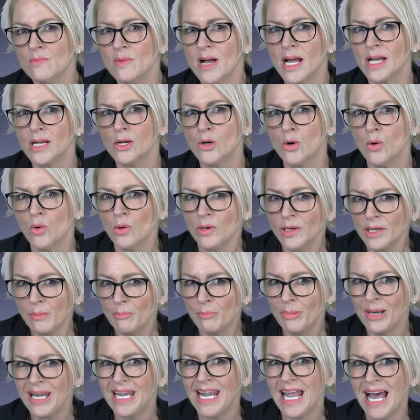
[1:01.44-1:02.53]
why I call it
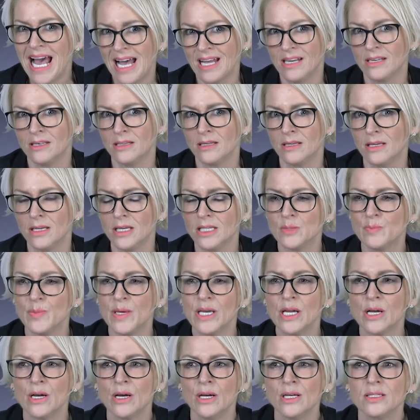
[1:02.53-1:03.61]
a plan is
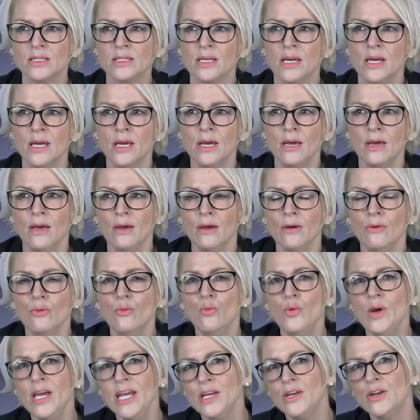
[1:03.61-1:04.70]
because
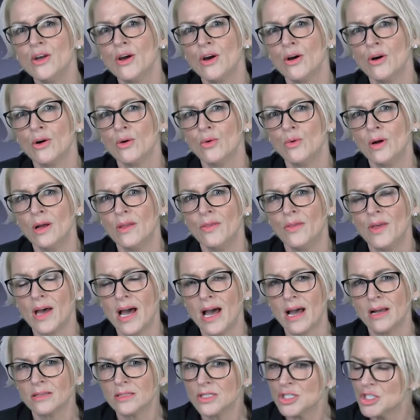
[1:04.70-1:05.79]
we know
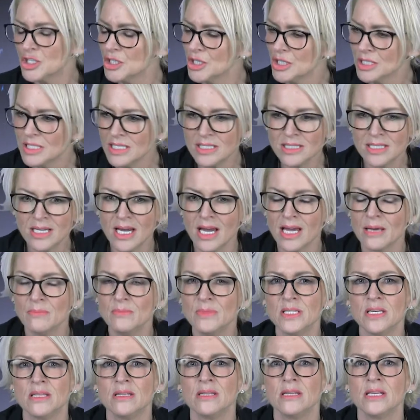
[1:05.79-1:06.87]
that certain
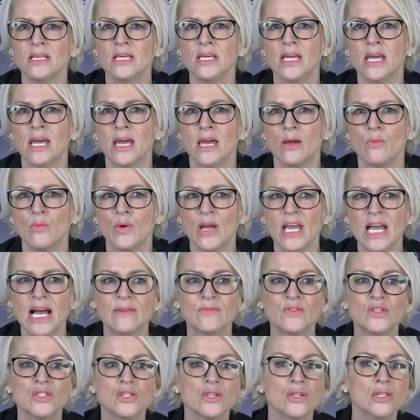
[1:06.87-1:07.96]
times in the year, we
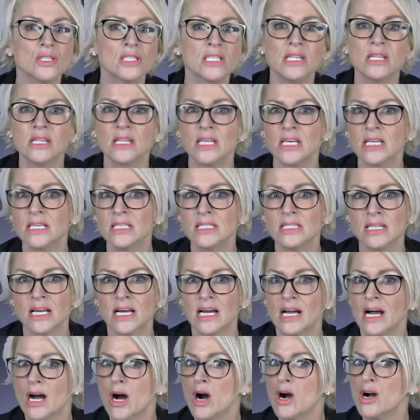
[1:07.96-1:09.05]
have certain things
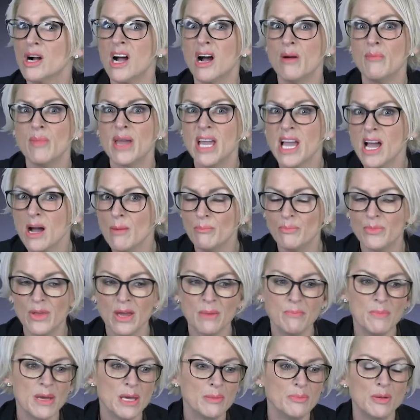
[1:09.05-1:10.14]
that are coming up.
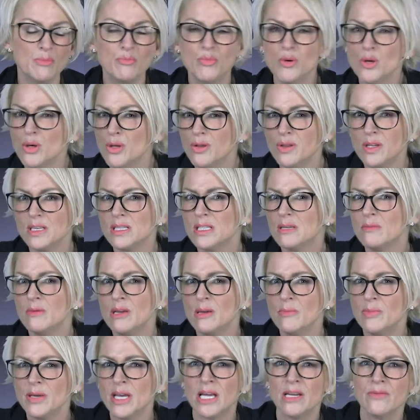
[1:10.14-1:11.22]
There may be birthdays, there
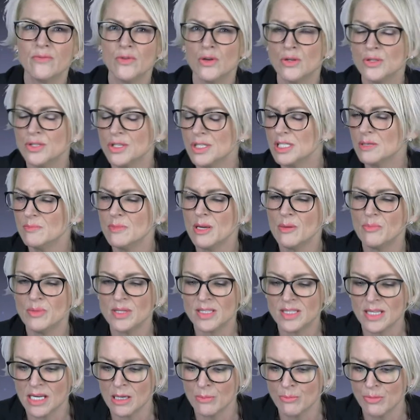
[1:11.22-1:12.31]
may be anniversaries, there may be
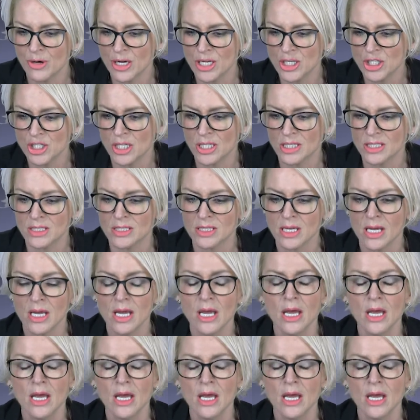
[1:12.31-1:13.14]
celebrations.